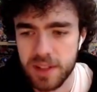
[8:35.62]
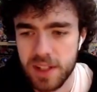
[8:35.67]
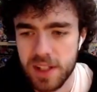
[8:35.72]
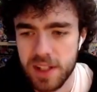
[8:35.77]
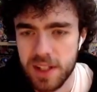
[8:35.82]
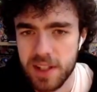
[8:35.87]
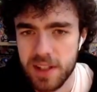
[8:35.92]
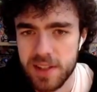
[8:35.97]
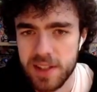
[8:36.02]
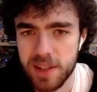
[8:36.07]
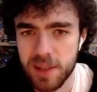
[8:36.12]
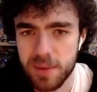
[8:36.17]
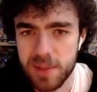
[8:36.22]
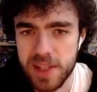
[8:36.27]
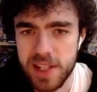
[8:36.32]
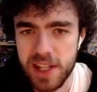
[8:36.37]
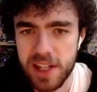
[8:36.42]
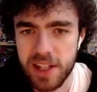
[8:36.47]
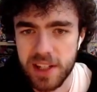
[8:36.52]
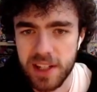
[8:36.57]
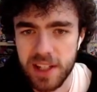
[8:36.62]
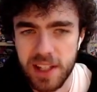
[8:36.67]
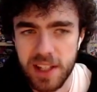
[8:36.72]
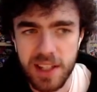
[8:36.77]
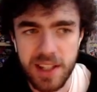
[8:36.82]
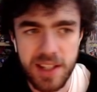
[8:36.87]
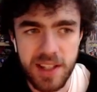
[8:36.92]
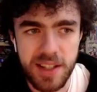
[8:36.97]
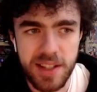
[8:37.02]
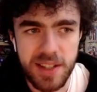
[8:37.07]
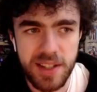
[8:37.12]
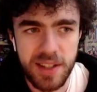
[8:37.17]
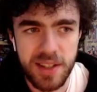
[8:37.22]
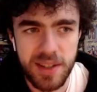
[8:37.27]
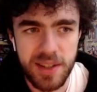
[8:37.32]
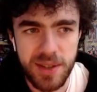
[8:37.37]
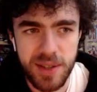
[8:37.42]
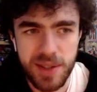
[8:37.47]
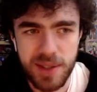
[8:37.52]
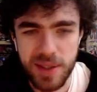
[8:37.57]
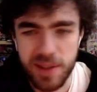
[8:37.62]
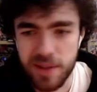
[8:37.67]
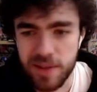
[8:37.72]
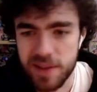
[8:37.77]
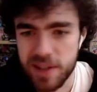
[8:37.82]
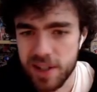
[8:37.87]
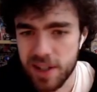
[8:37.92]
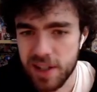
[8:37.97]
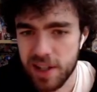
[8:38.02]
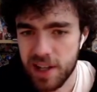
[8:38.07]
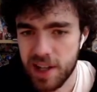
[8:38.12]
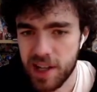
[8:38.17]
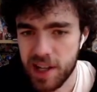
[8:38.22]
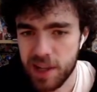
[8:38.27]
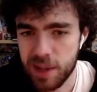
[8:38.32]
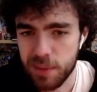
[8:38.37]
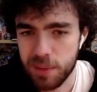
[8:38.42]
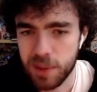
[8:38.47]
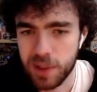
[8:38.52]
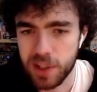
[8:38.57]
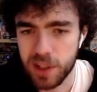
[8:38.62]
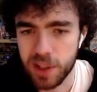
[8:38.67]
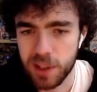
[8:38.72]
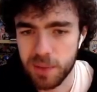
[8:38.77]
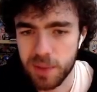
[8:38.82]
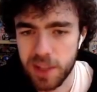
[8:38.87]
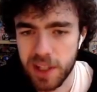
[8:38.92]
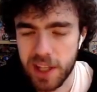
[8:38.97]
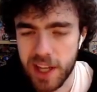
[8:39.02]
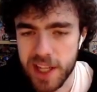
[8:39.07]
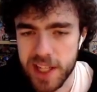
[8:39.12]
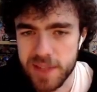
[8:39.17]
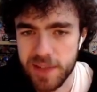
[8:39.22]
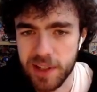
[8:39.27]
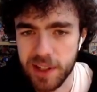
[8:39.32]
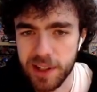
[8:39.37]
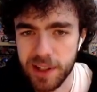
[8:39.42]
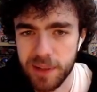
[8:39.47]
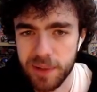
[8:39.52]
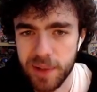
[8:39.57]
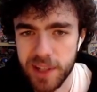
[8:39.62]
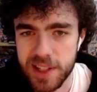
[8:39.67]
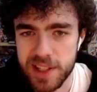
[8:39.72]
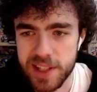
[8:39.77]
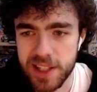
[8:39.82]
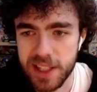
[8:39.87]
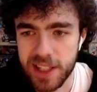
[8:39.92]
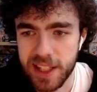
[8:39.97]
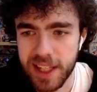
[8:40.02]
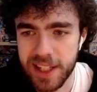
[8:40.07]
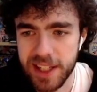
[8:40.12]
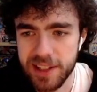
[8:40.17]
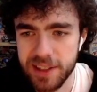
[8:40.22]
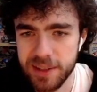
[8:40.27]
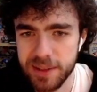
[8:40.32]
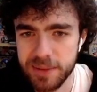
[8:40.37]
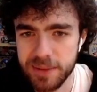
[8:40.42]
Summons out his Swordsoul of Taia. We're going to be activating our effect to negate it.